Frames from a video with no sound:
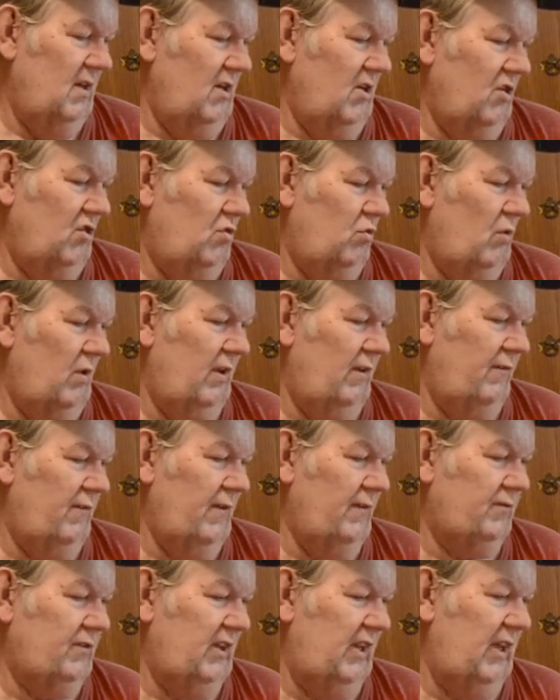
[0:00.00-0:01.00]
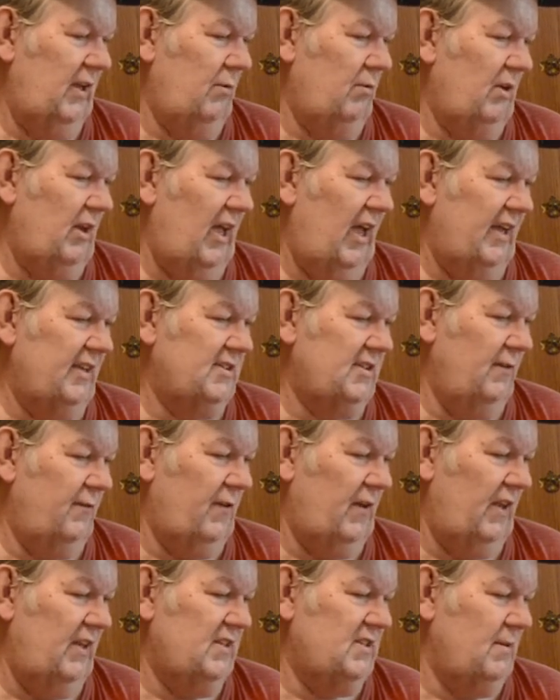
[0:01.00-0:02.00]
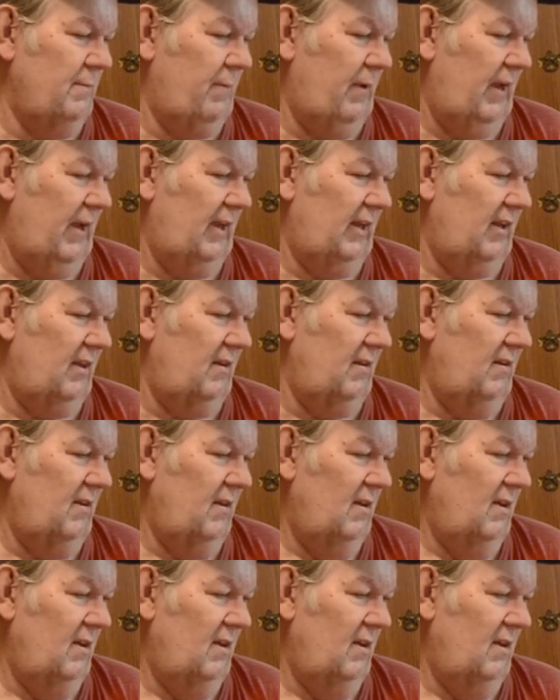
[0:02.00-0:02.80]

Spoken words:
2015 when I actually finished the painting.